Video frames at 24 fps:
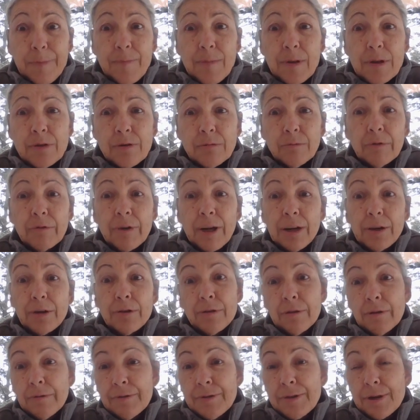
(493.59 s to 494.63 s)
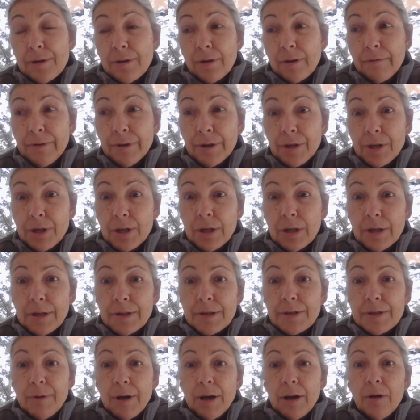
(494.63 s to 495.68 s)
So we've got nerves that aren't functioning
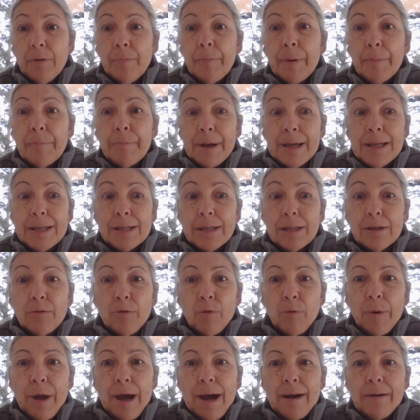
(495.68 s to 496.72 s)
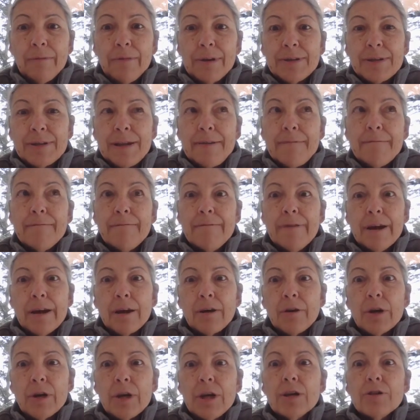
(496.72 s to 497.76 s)
as well, but basically what we have is a
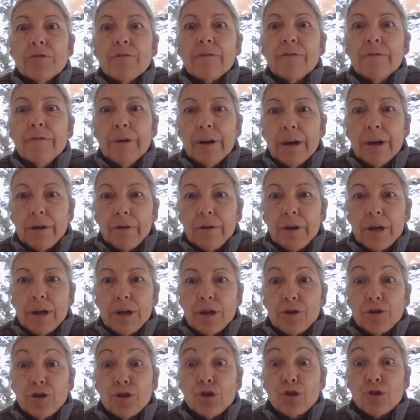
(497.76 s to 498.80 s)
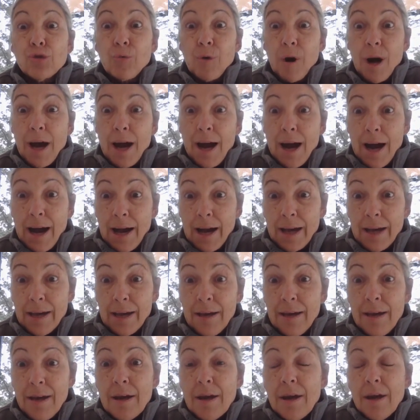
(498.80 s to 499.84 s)
very, very dry
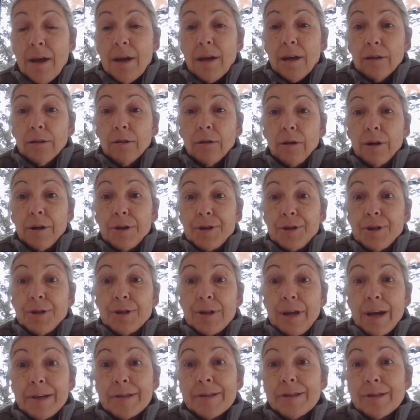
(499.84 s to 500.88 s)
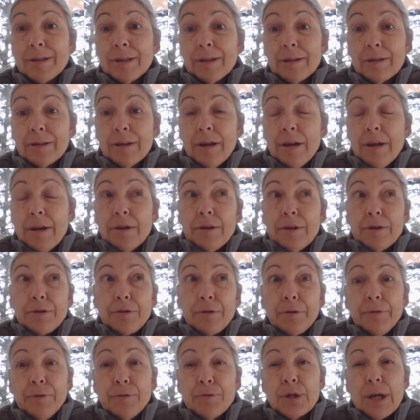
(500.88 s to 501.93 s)
large intestine. So
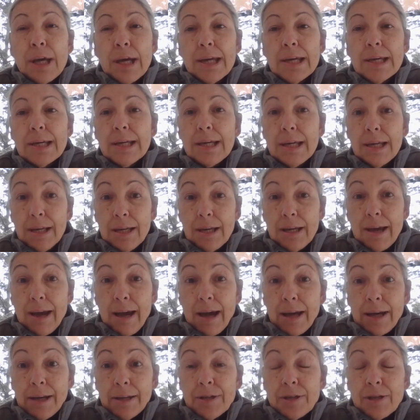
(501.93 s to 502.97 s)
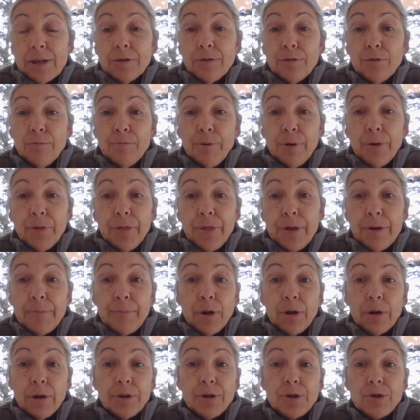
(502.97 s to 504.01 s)
if you take kitty cats and you put them
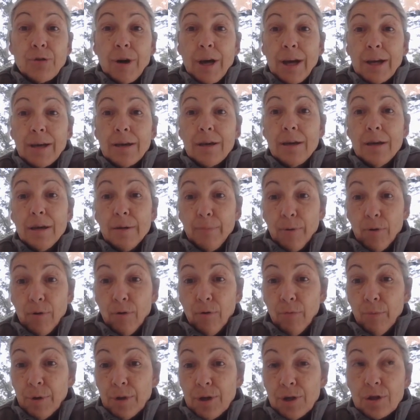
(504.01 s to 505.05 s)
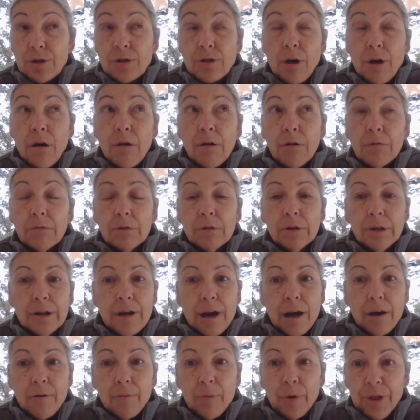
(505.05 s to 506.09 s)
on dry kibble, which is totally
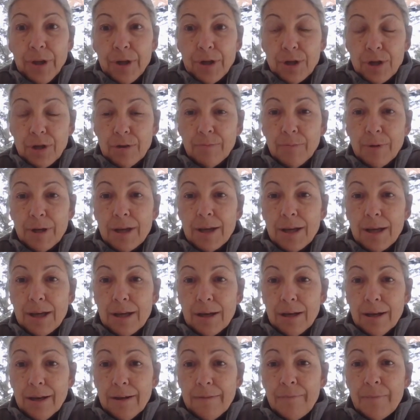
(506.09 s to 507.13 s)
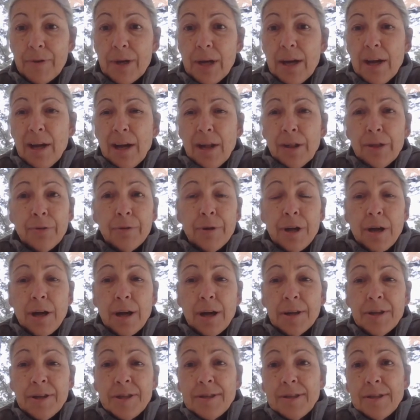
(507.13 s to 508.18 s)
not what they should be eating, they're in a
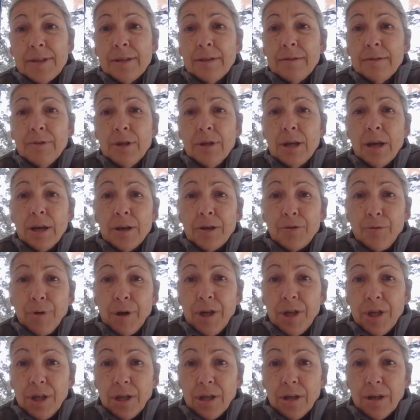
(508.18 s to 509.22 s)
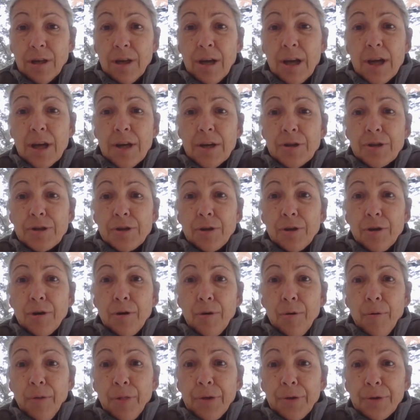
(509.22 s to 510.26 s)
constant state of dehydration.
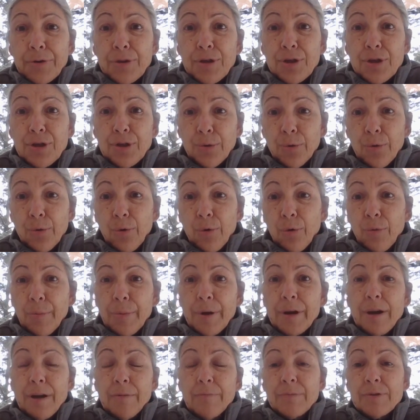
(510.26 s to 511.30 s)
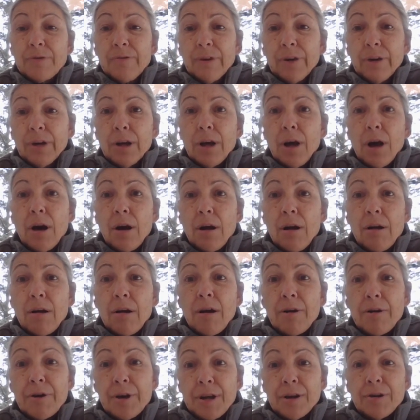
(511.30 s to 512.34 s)
So their stool becomes very
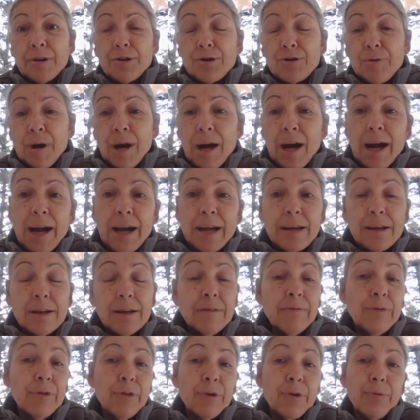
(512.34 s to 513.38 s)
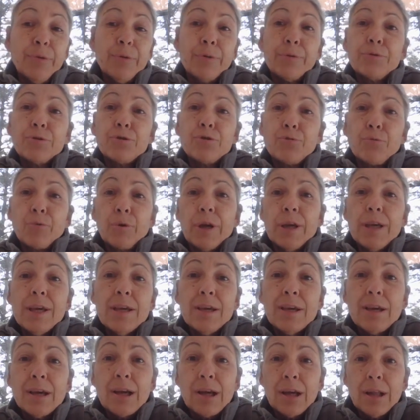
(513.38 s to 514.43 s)
hard and dry. And even though they're
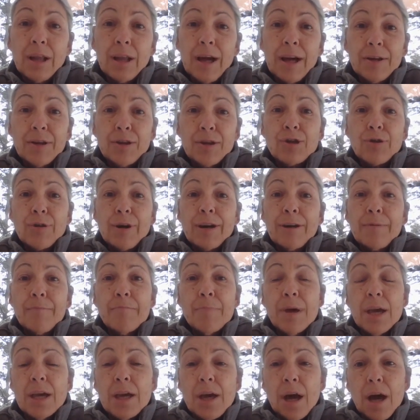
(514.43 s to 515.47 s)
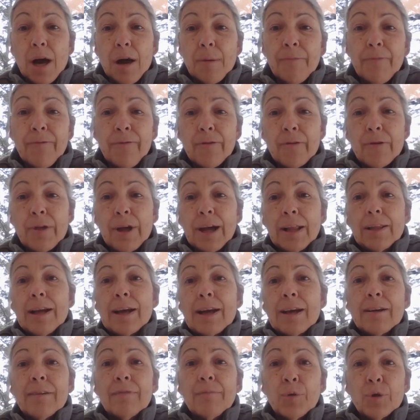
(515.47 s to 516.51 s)
drinking a lot to try to make up for that
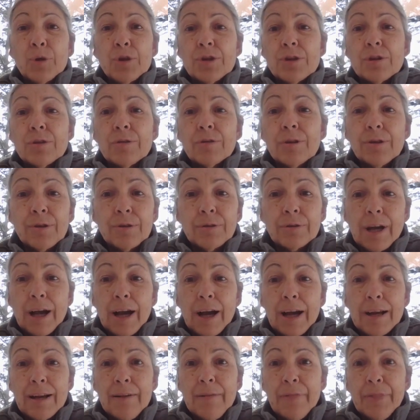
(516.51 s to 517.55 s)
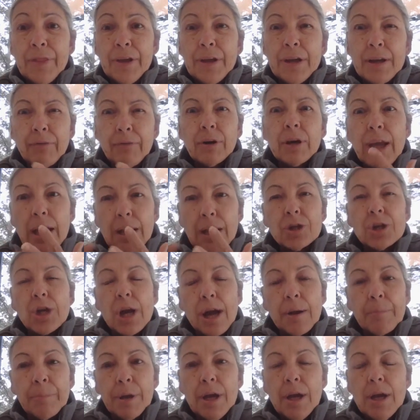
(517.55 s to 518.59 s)
lack of moisture in their diet, they never catch
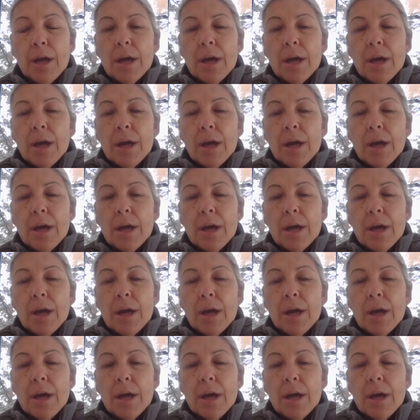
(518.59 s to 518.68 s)
up.